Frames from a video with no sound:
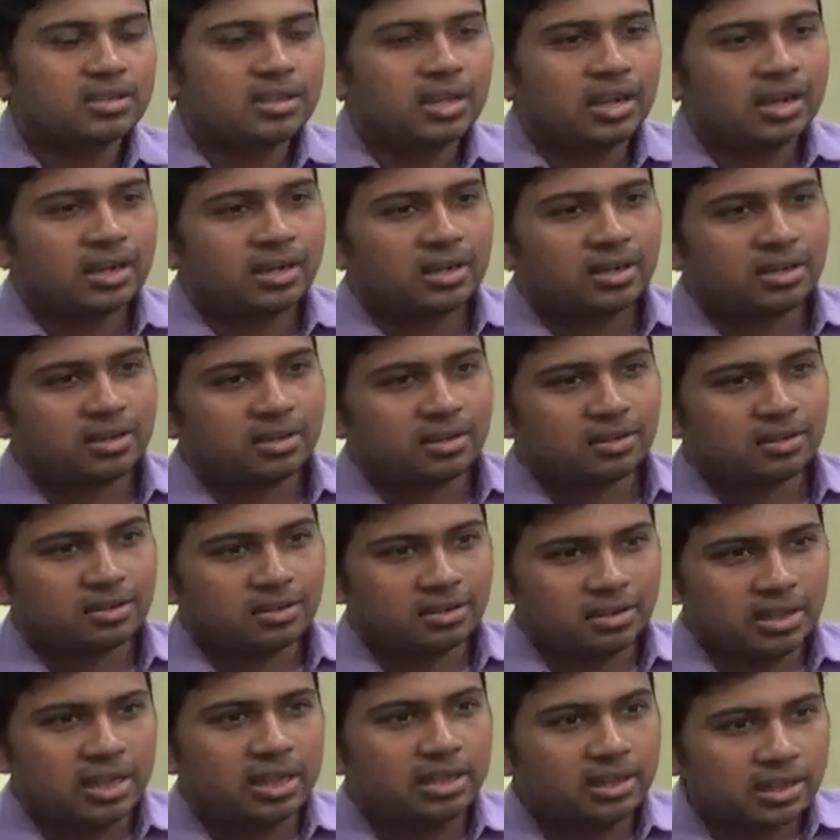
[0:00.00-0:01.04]
that
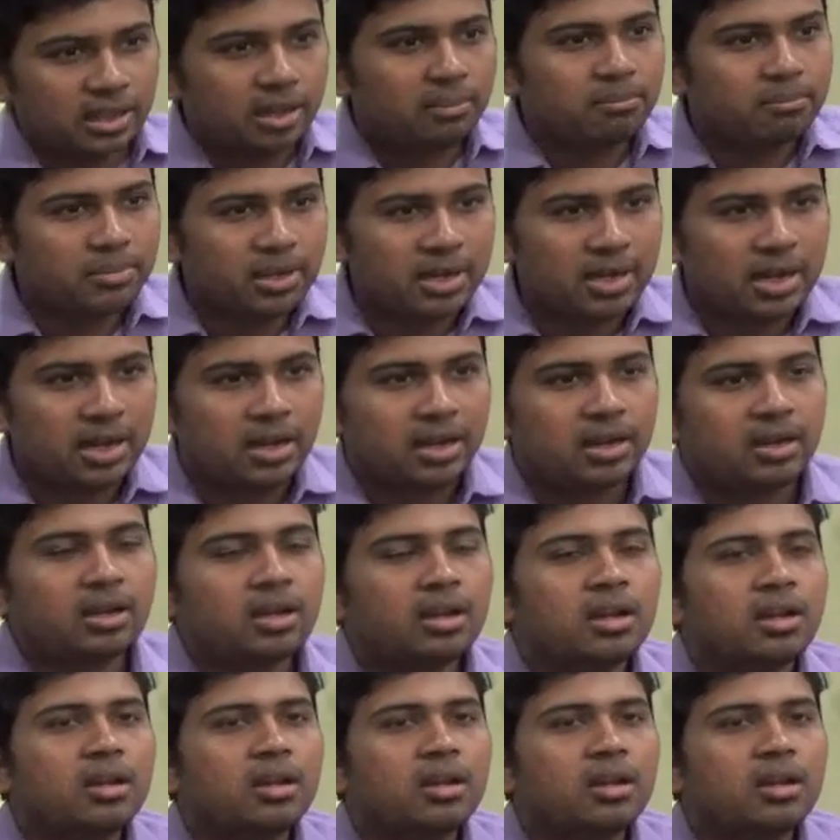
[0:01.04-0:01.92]
in dum biryani,